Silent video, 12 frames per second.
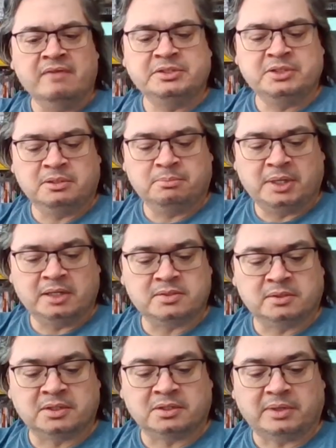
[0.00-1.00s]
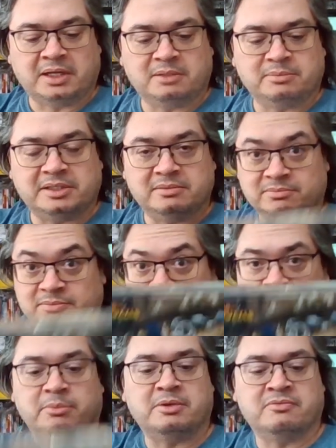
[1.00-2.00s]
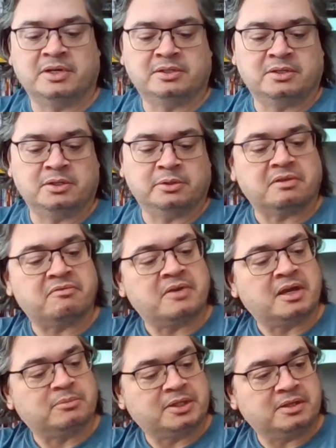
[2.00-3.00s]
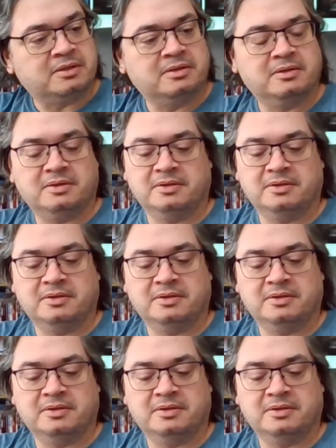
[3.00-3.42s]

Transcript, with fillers: I haven't done a puzzle in a while, but this could be fun to do with the family.